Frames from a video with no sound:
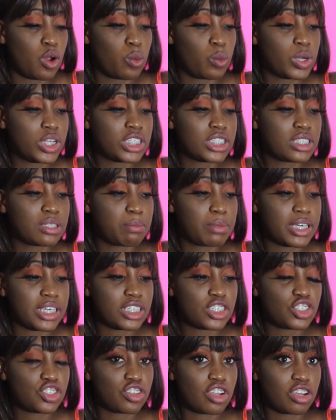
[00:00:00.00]
What's the
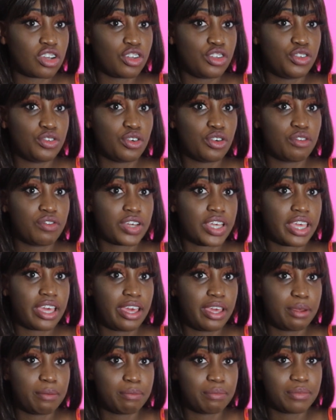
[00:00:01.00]
biggest struggle you
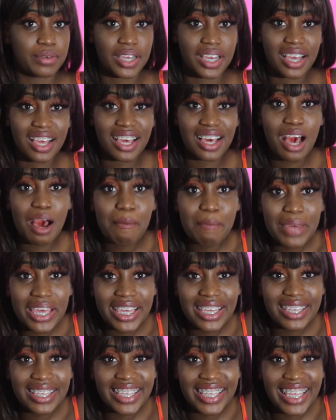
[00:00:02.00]
overcame?
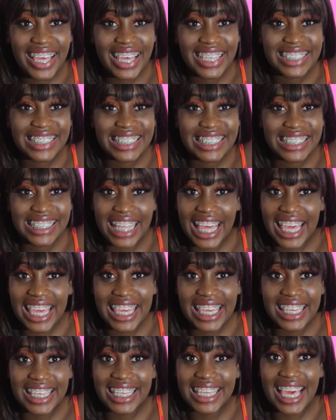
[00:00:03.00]
Coming and
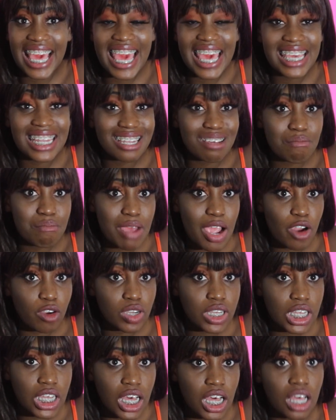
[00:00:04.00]
staying in
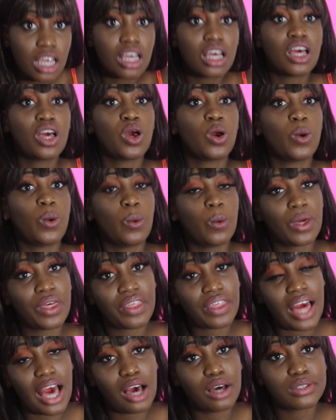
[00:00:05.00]
America
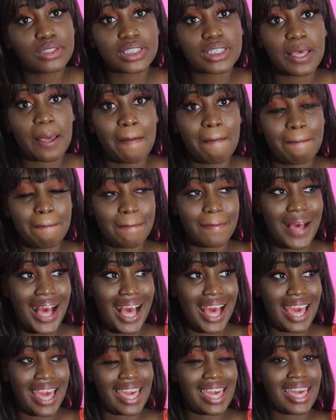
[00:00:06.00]
without
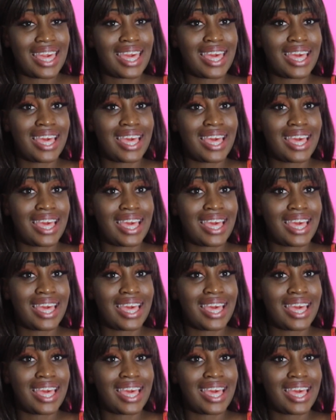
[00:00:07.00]
my